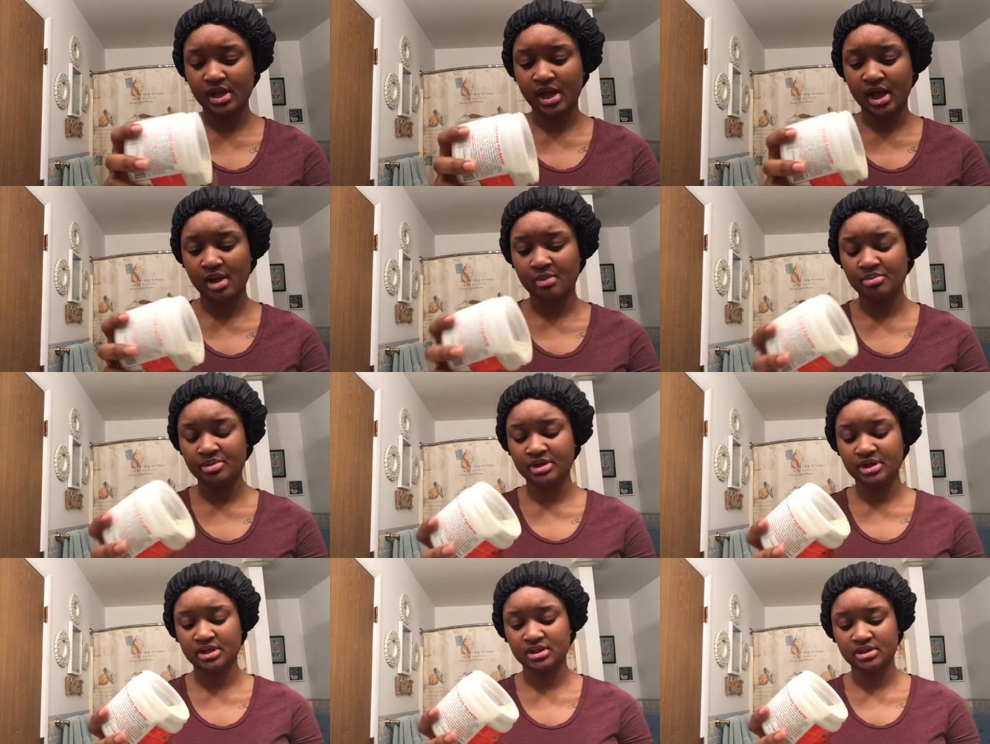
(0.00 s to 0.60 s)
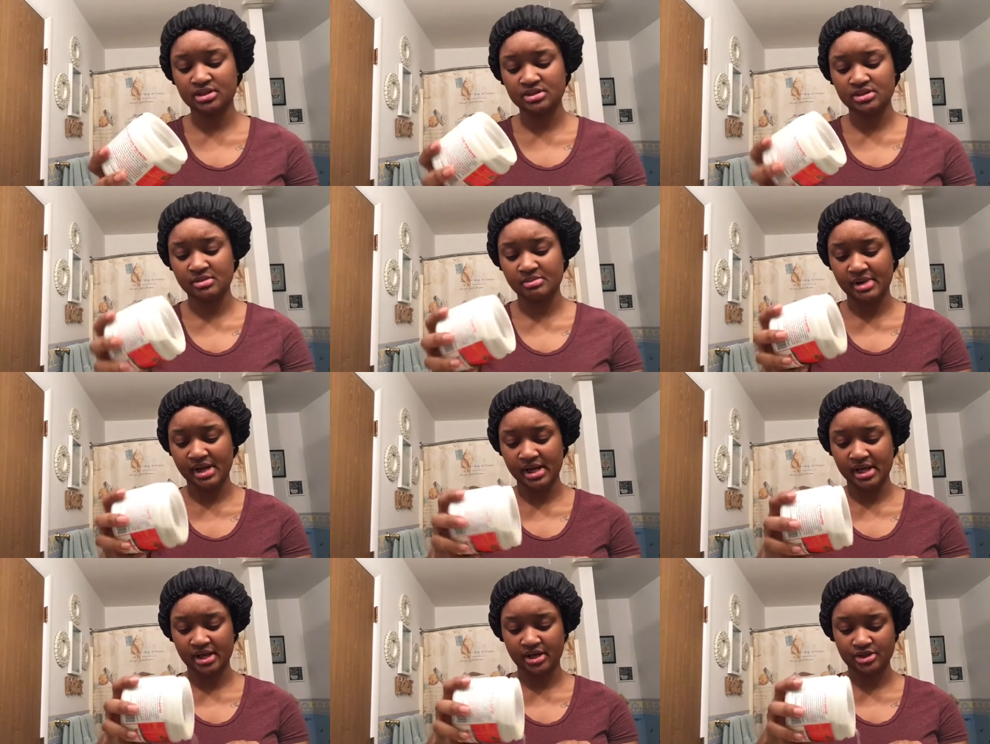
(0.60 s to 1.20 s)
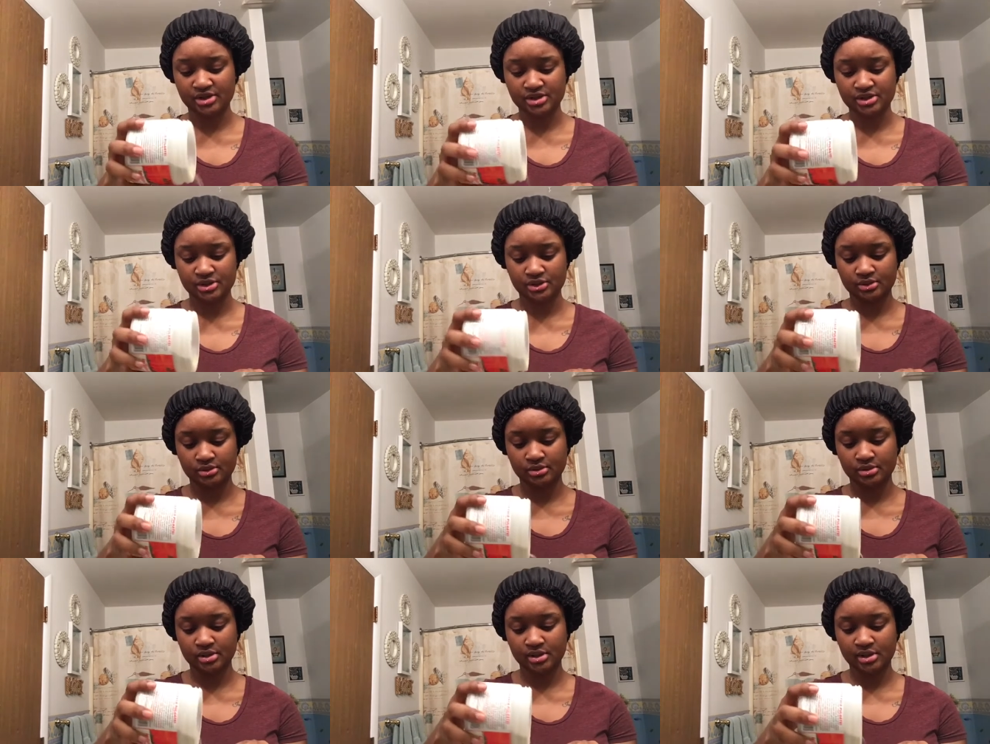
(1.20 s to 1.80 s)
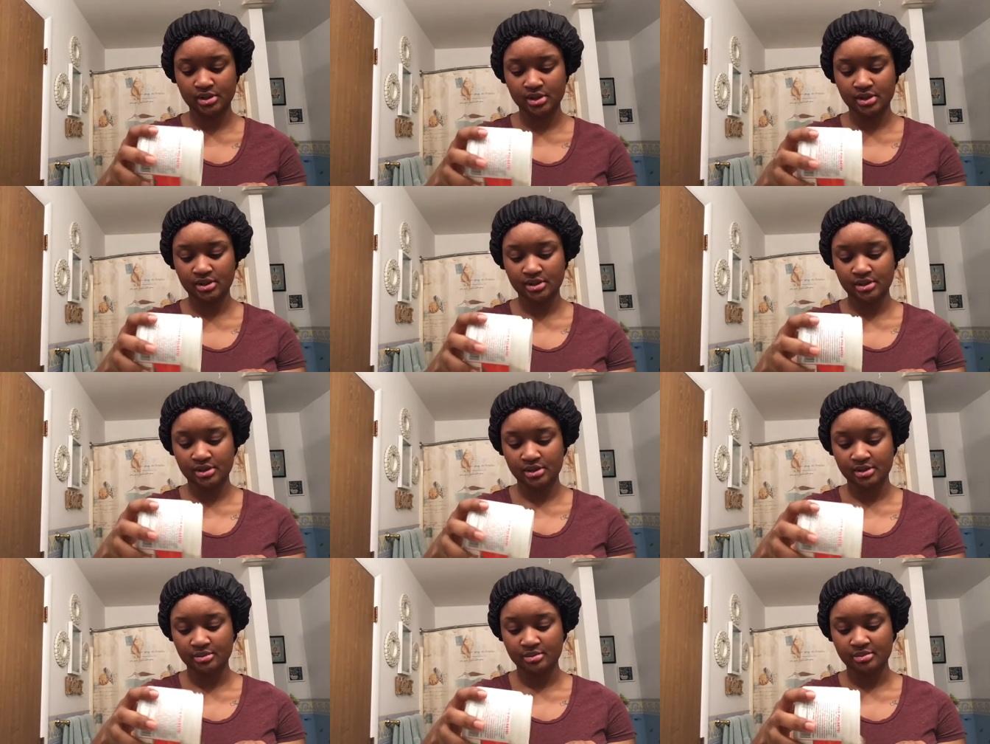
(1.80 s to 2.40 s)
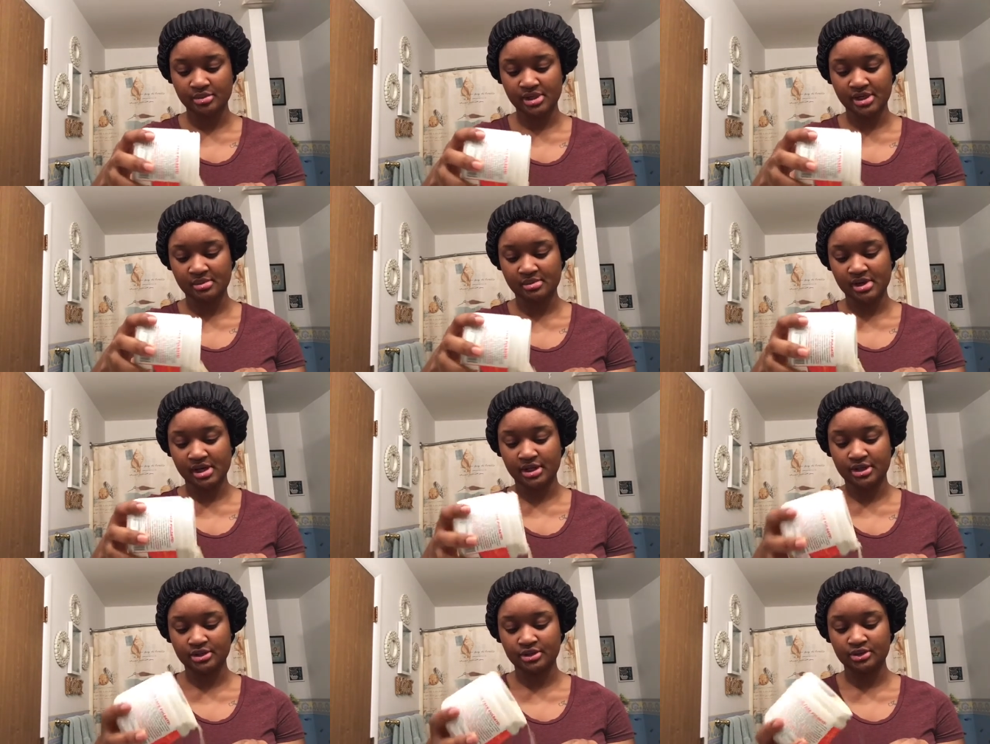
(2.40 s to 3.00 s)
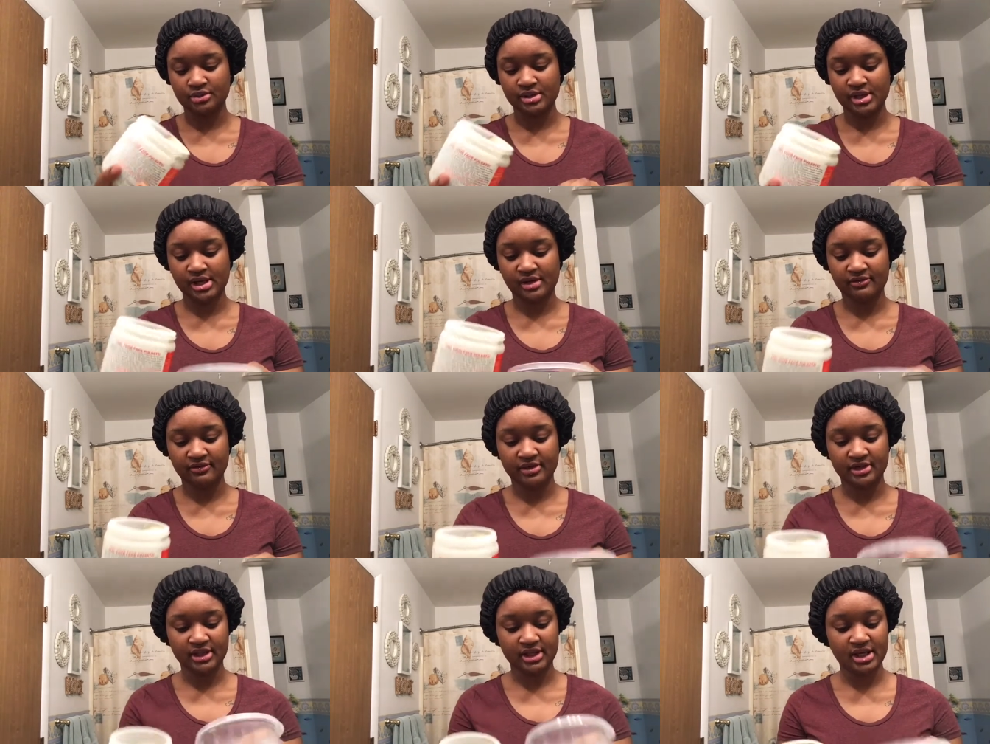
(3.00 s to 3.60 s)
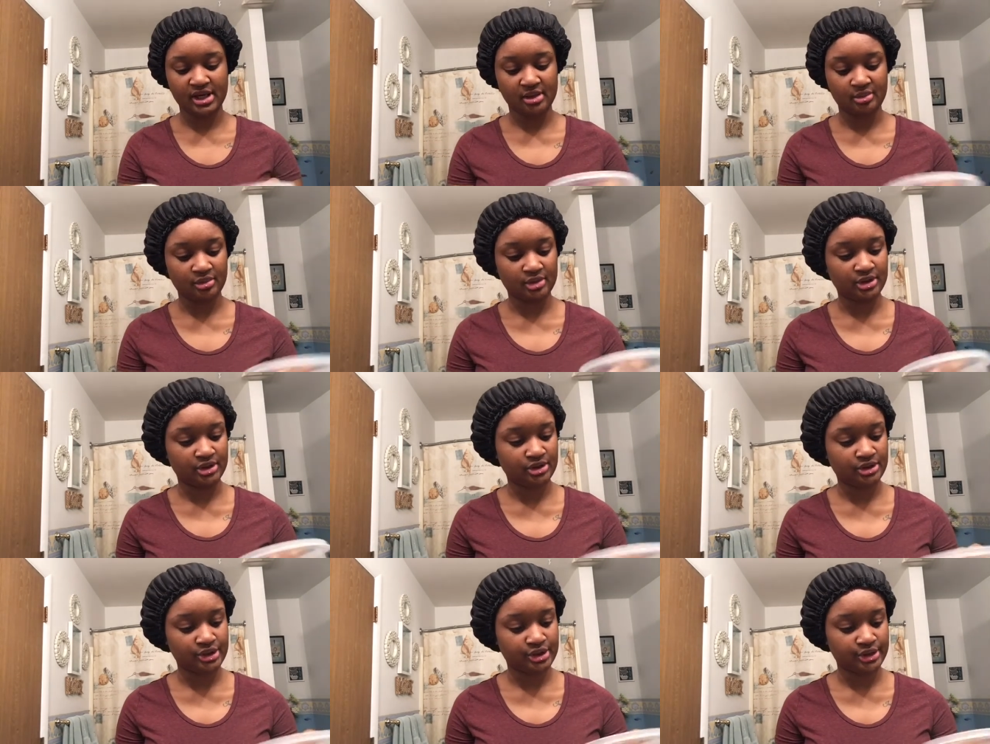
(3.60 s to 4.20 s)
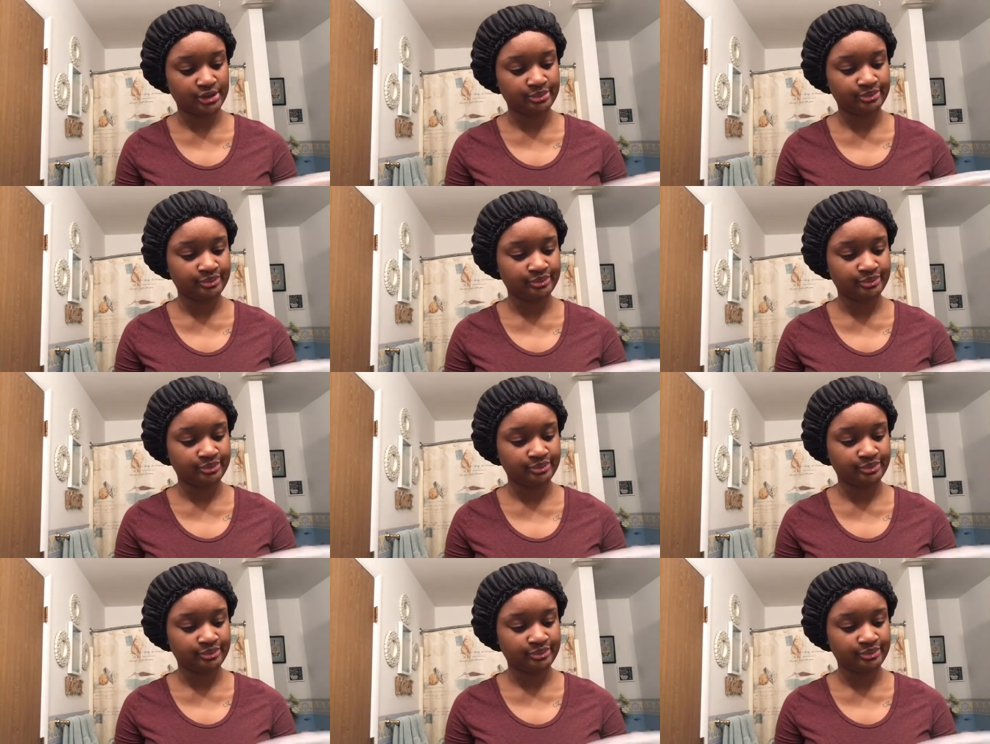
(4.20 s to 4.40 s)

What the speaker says: I'm putting this on my hair too, but I'm not gonna do that for the camera, you know.